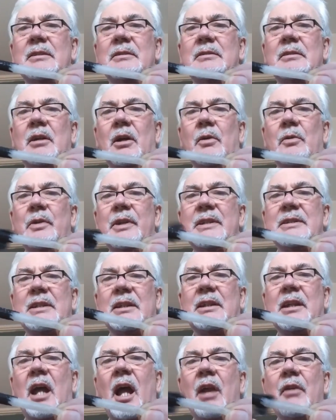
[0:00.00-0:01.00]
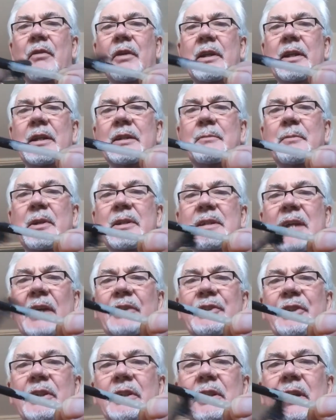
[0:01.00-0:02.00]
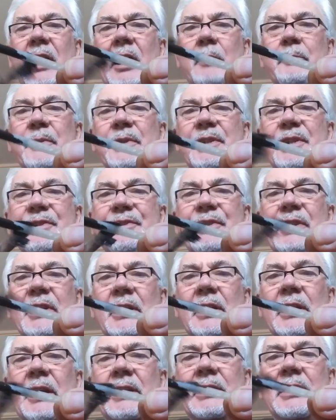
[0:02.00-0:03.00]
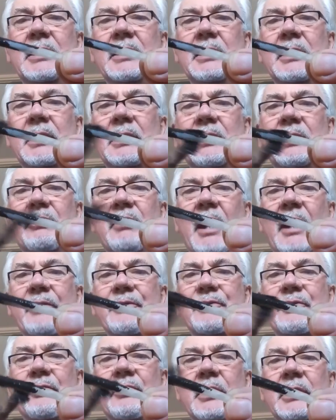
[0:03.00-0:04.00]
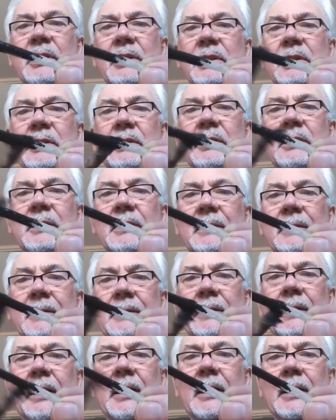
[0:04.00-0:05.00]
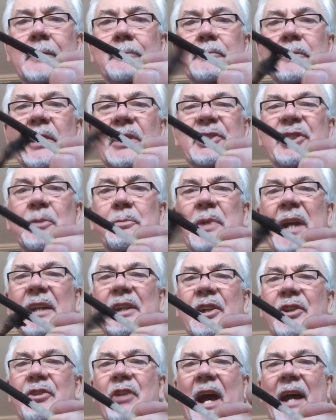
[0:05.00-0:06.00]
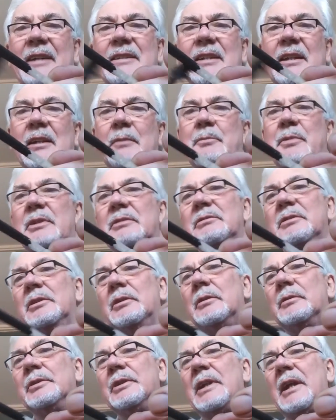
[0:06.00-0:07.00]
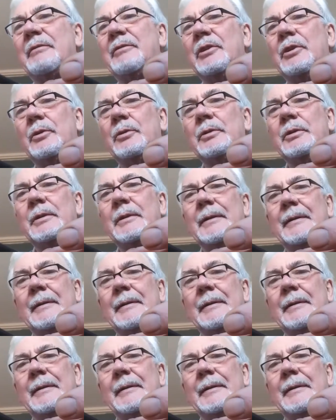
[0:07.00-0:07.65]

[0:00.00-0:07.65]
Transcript: Not only is it colouring it, but it's actually helping to seal any cracks or any, there should be any cracks in it, but you know, you never know.